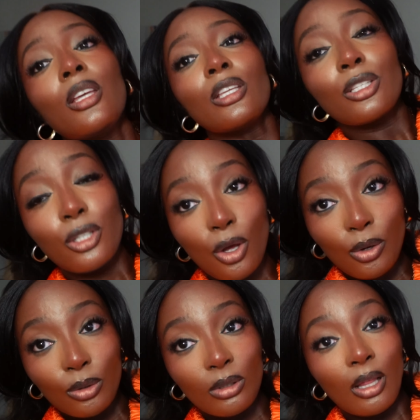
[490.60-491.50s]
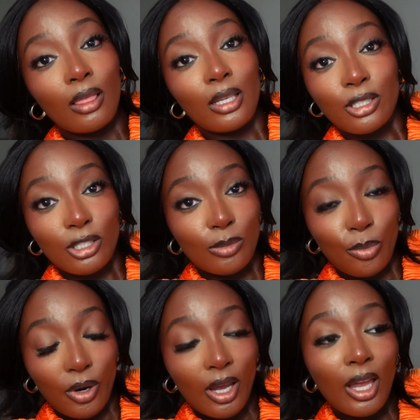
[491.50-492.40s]
So let's just
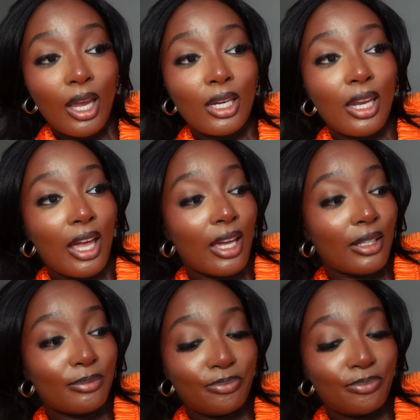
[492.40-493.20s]
pray that